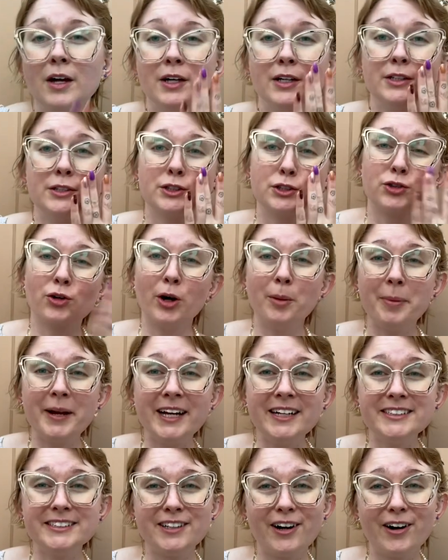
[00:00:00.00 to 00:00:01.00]

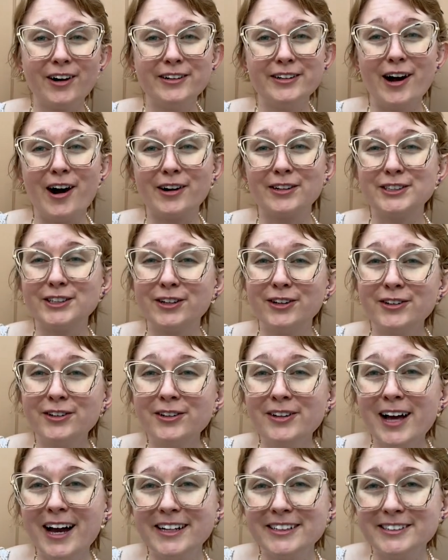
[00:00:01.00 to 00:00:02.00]
Scorpions are nocturnal
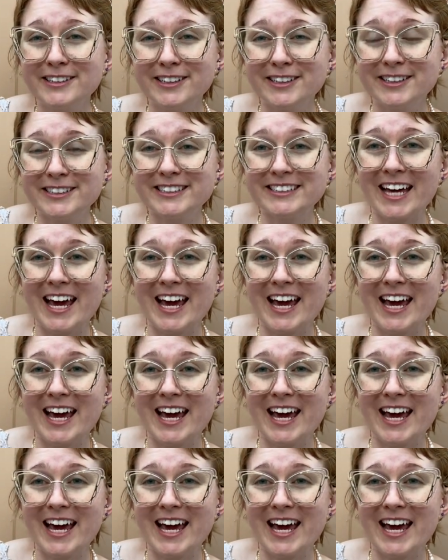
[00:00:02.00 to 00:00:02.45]
hunters